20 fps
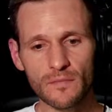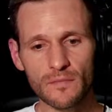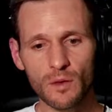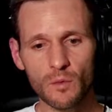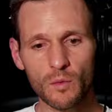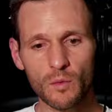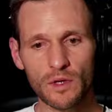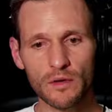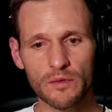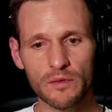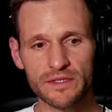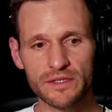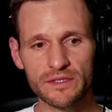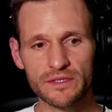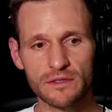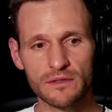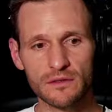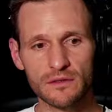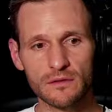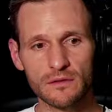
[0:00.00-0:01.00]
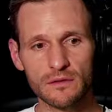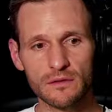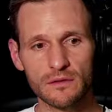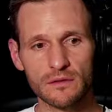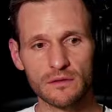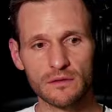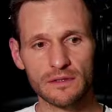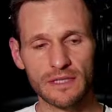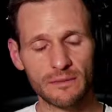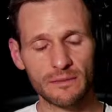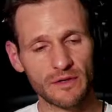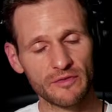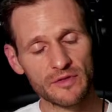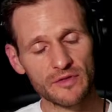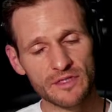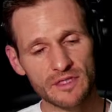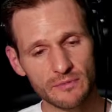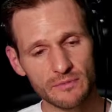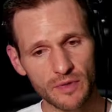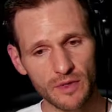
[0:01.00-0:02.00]
we're going to do, now my
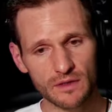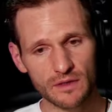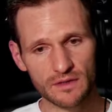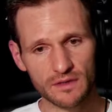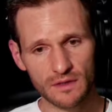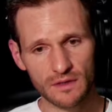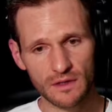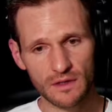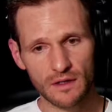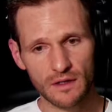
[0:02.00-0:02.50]
first impulse,